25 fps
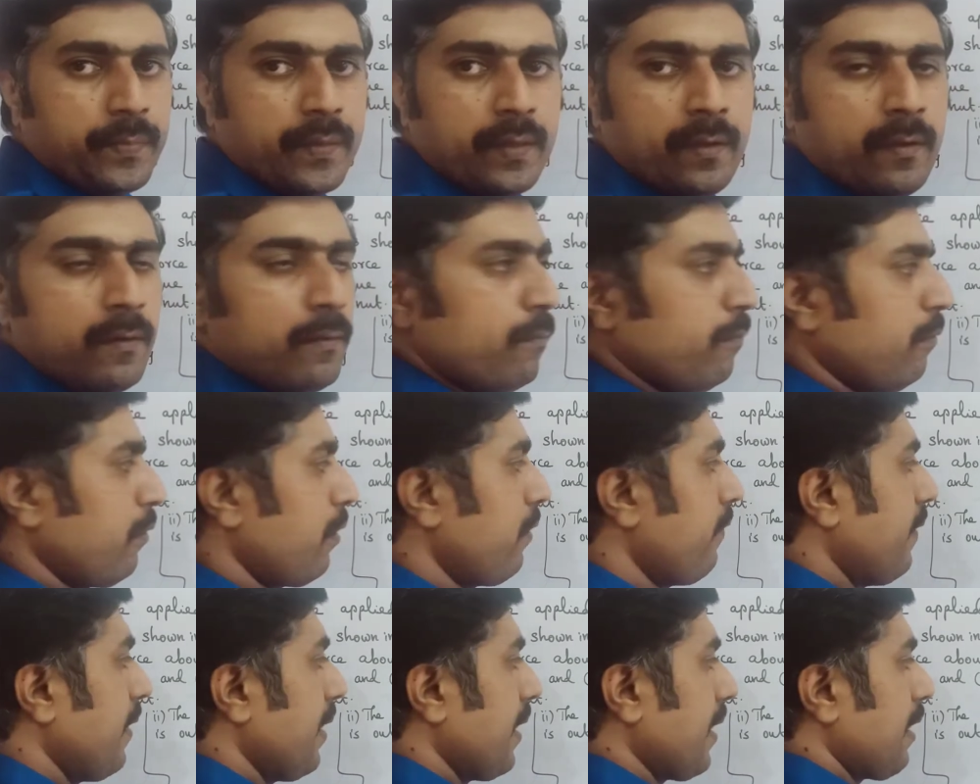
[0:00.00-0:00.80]
One
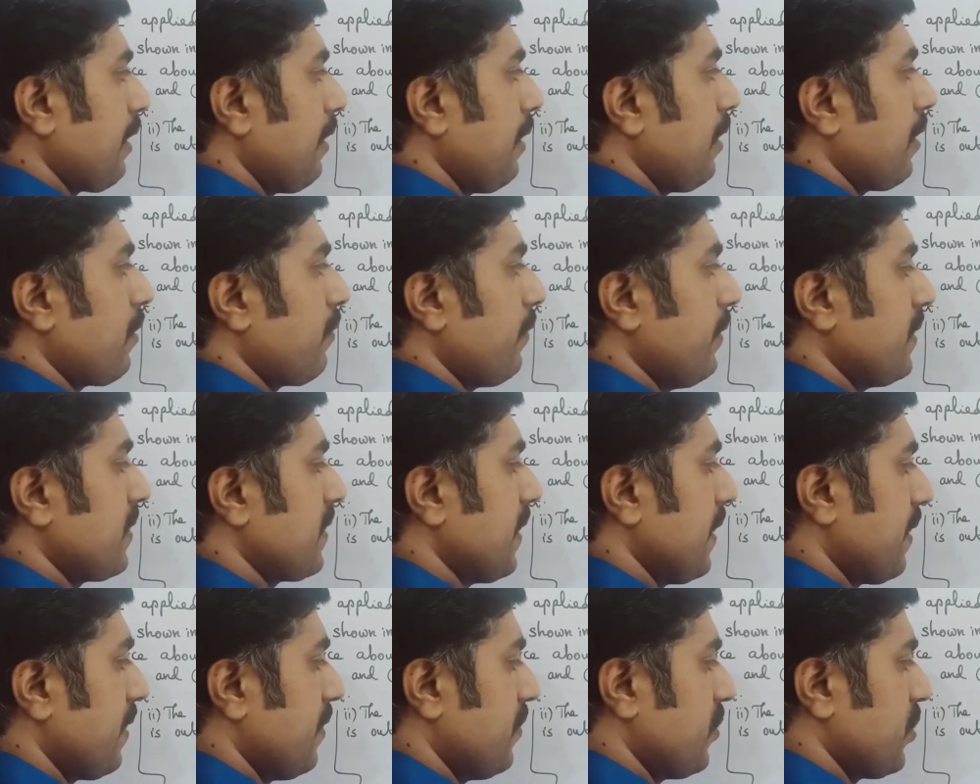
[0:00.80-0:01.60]
way clockwise
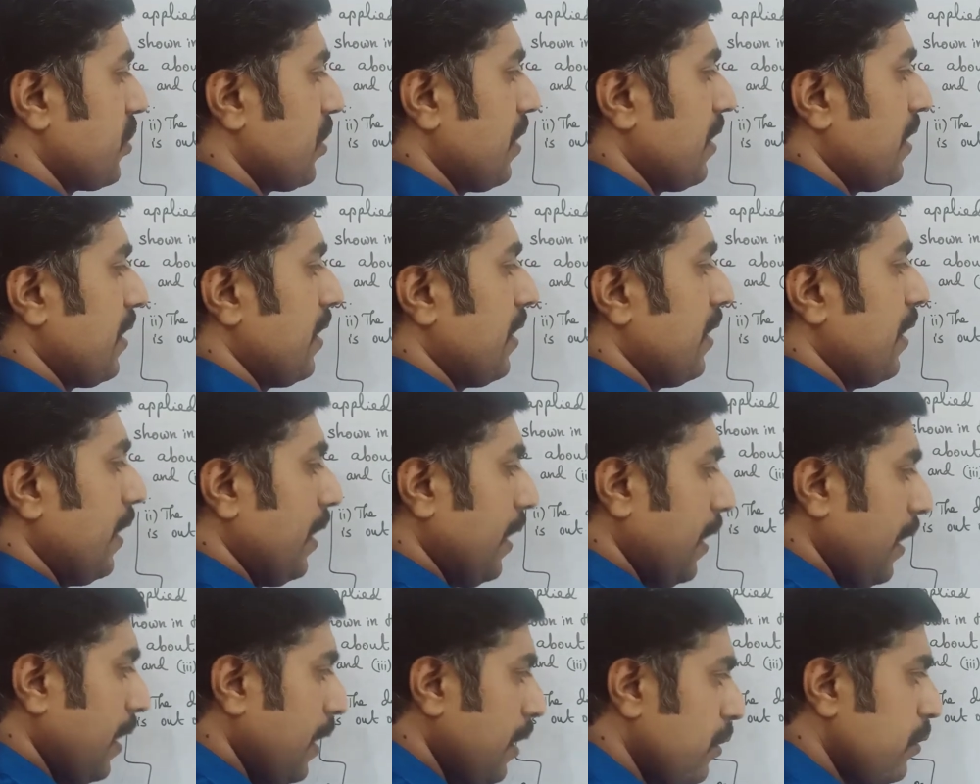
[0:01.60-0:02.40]
is
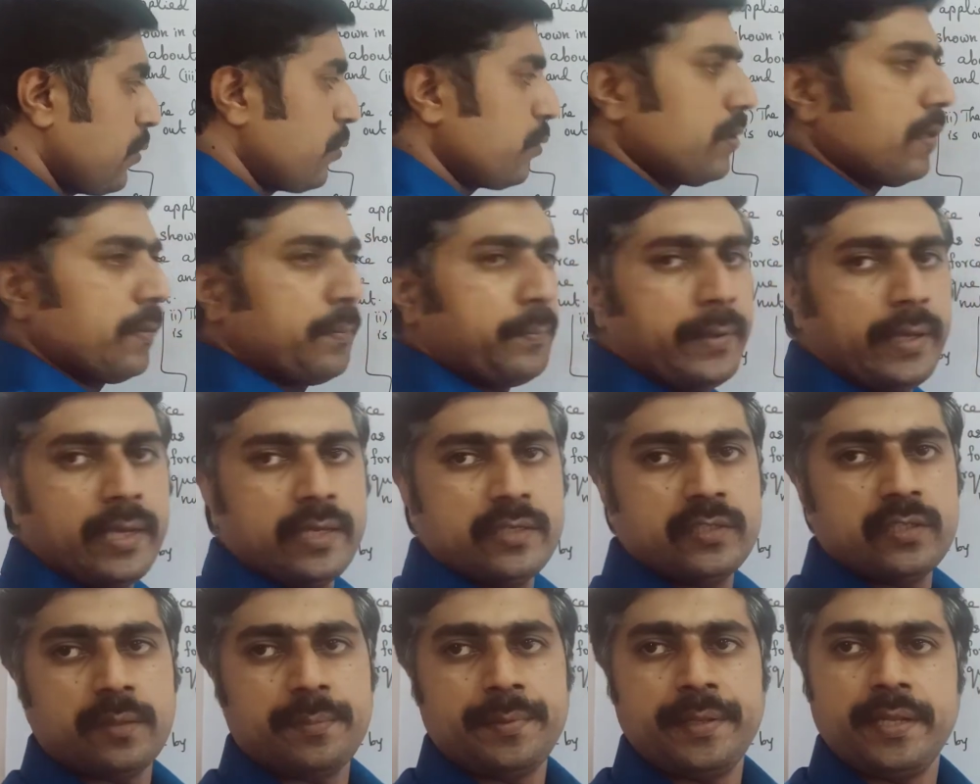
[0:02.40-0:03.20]
into the
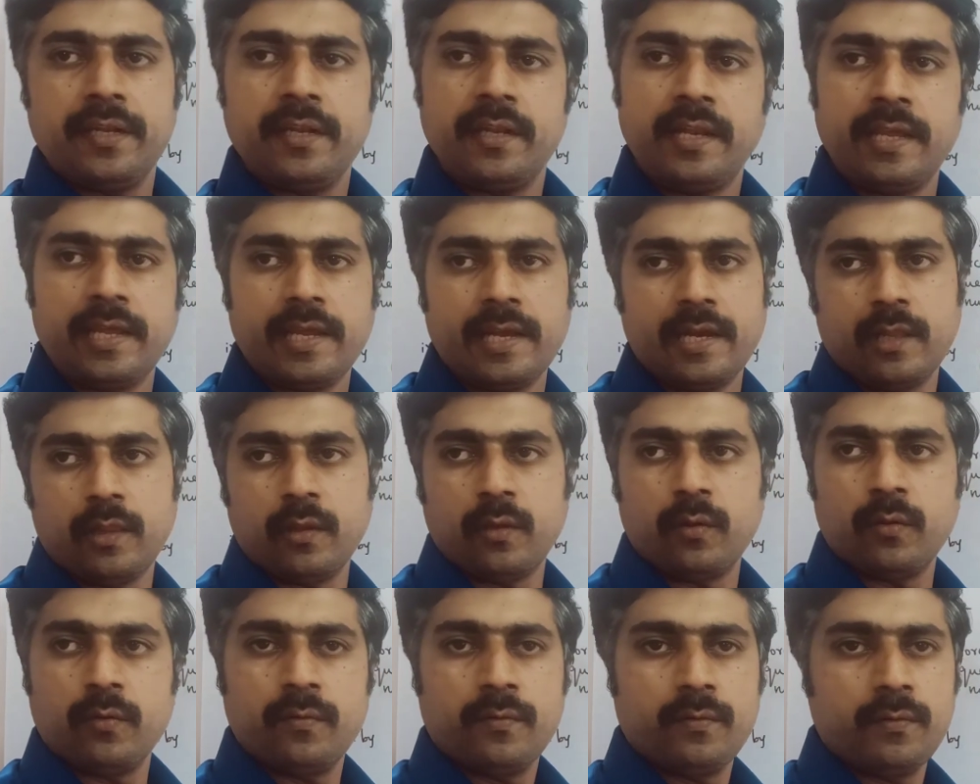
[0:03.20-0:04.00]
page.
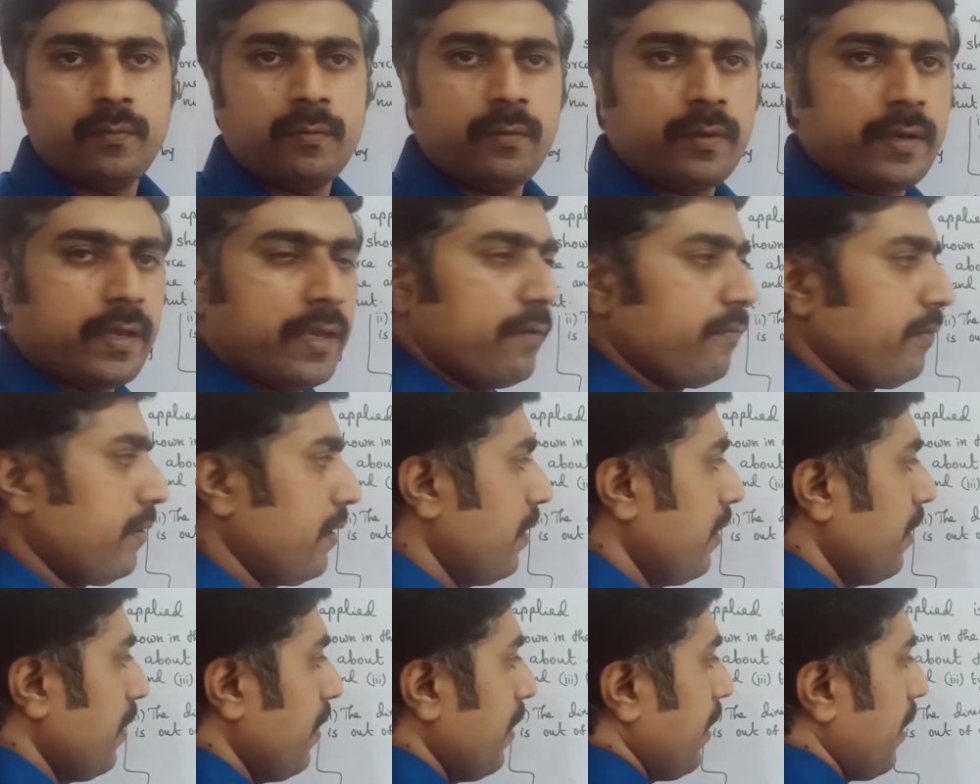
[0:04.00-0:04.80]
Okay,
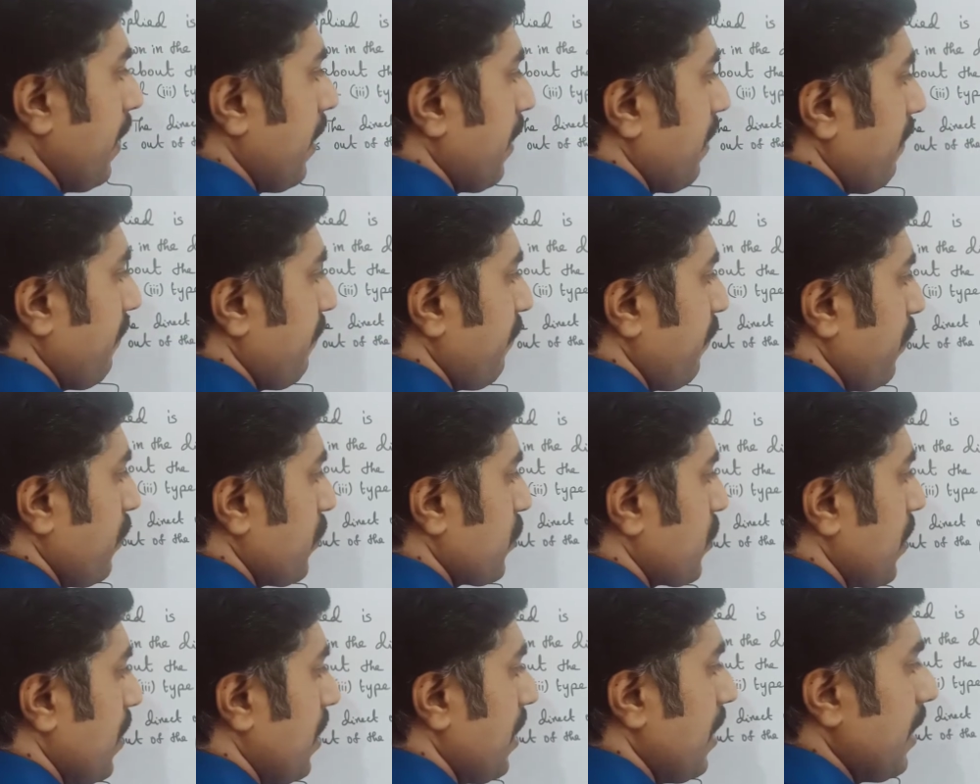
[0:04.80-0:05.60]
inge force
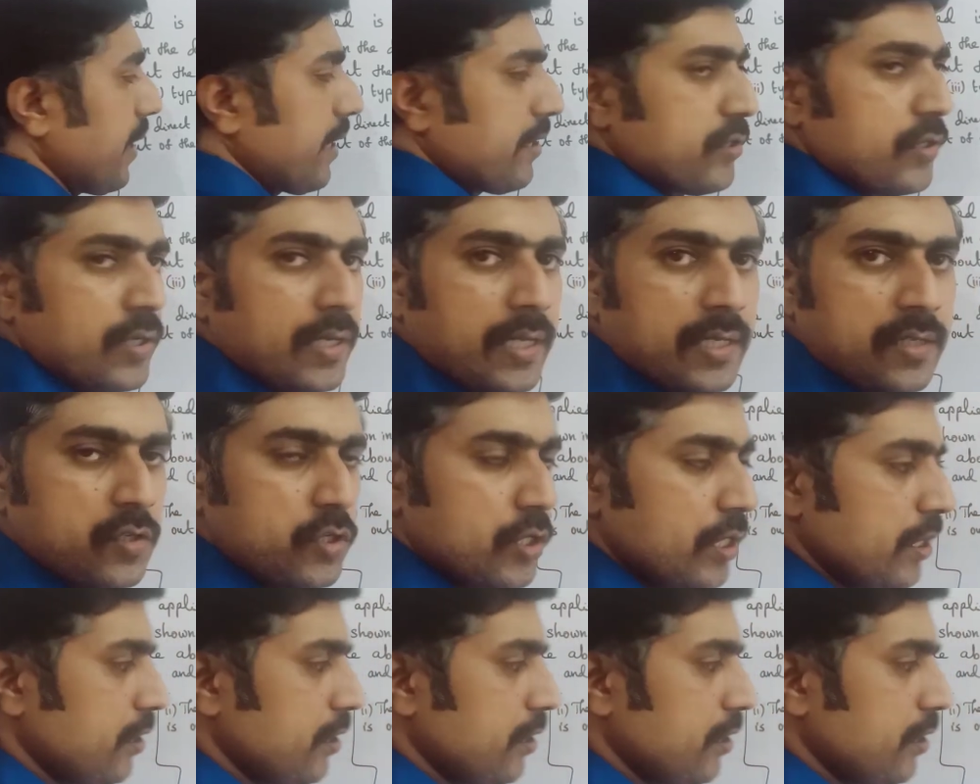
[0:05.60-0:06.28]
direction change